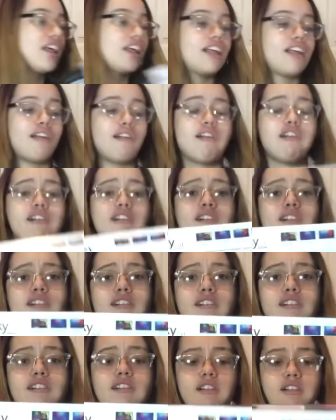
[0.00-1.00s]

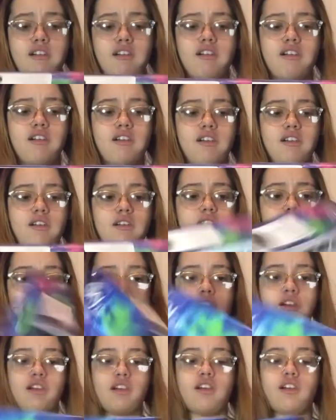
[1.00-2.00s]

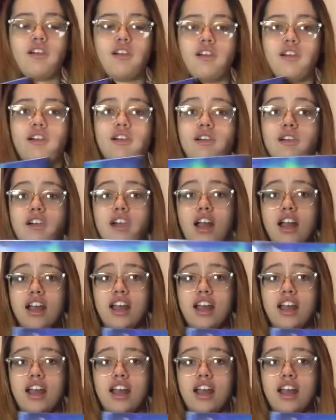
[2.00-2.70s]
Nothing is said.